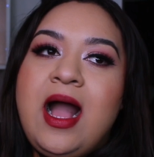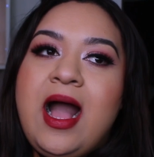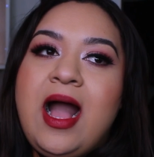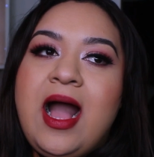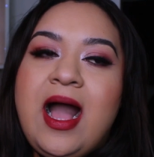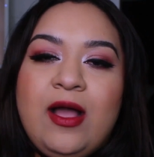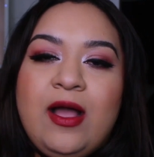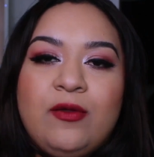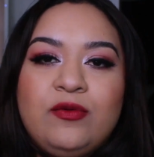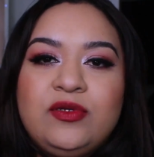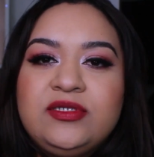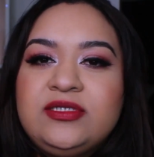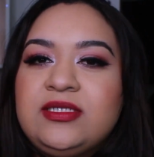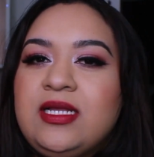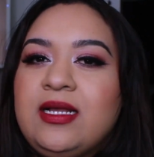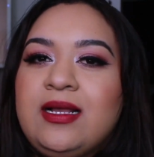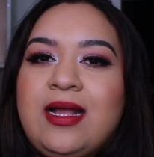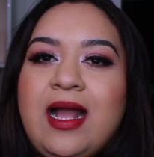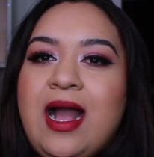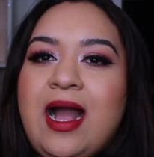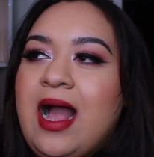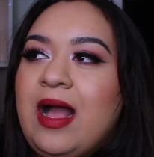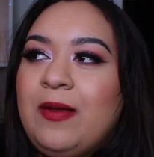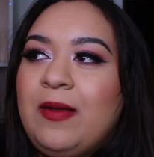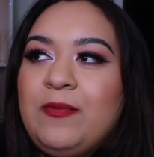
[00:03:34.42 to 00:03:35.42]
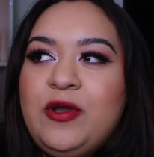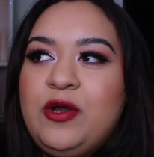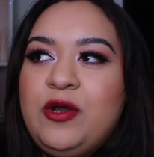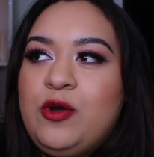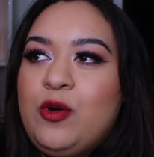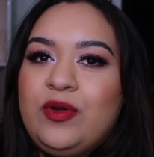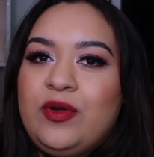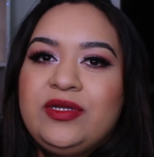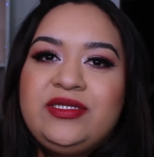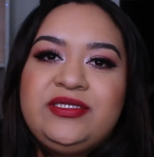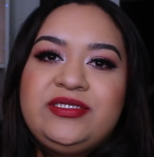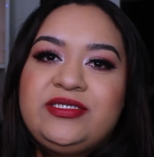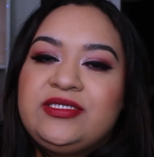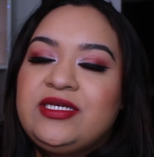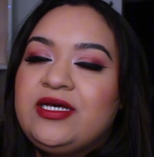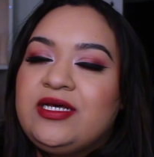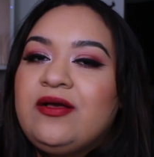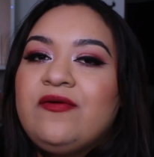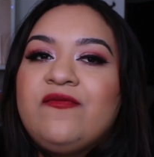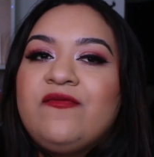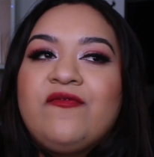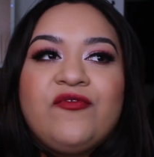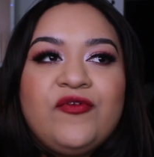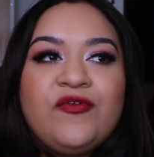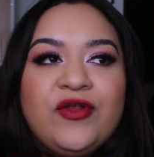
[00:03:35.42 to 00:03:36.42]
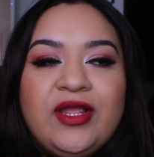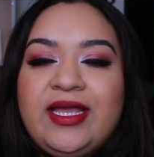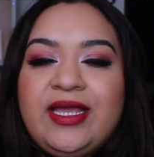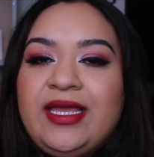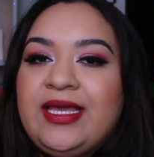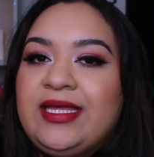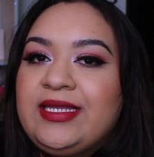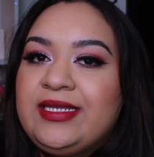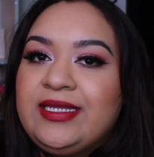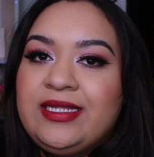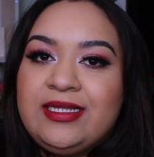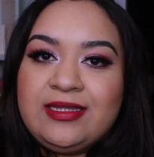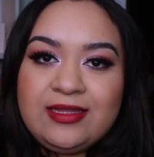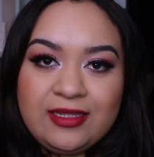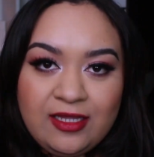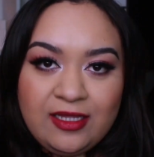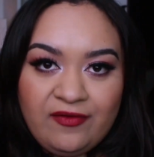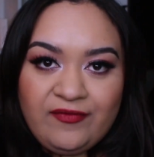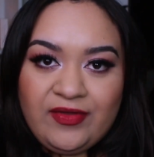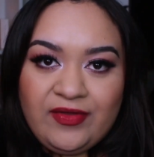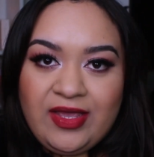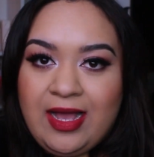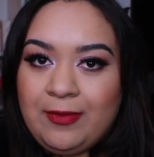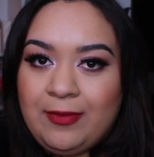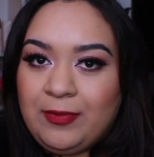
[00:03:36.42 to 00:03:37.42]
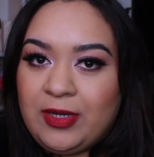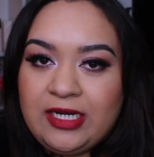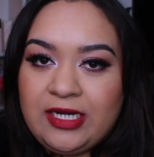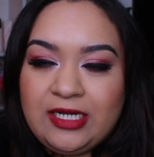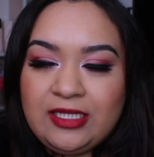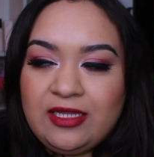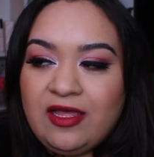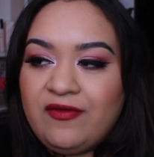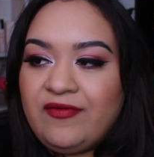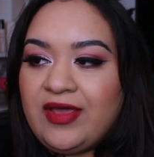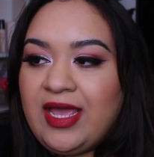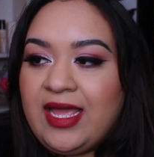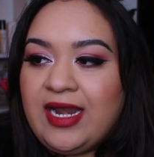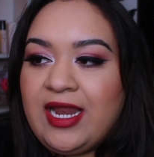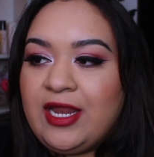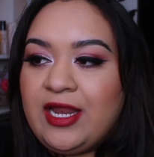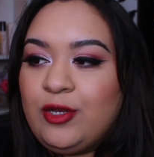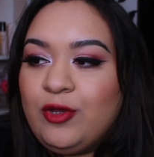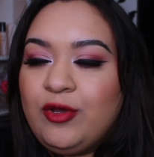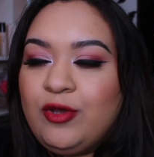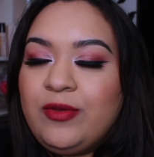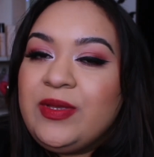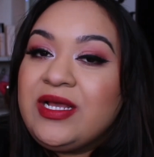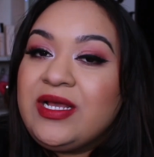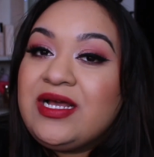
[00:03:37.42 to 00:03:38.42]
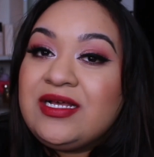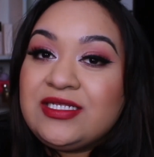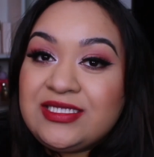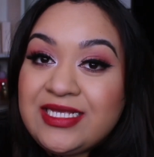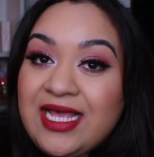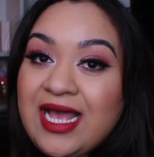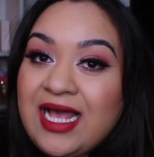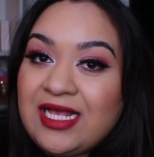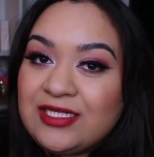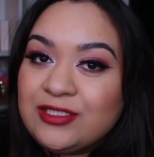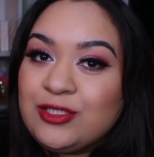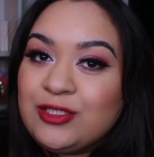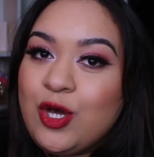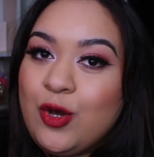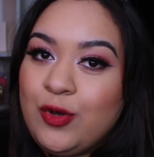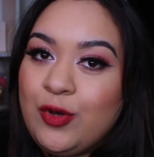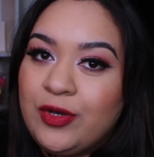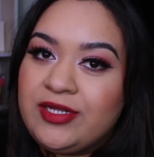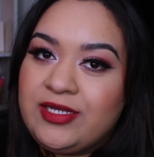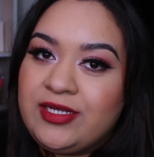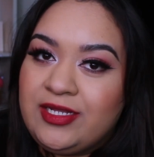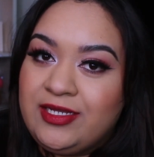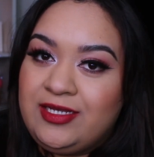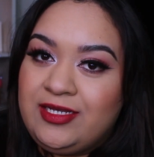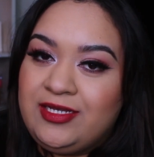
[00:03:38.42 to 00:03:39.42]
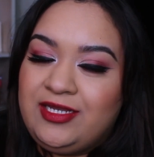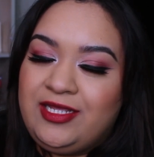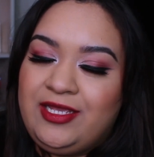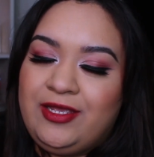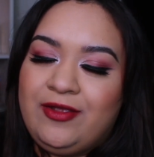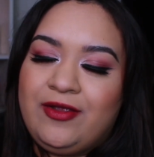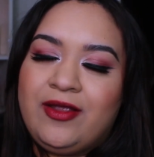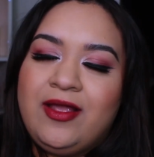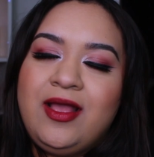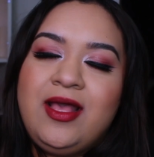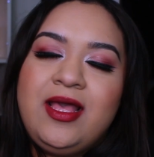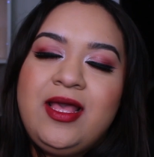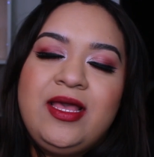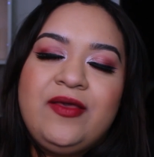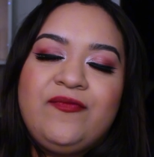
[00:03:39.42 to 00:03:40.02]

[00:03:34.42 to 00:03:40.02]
I was like, I'm going to freaking love it. I'm gonna love it. And I knew it because it has coconut in here.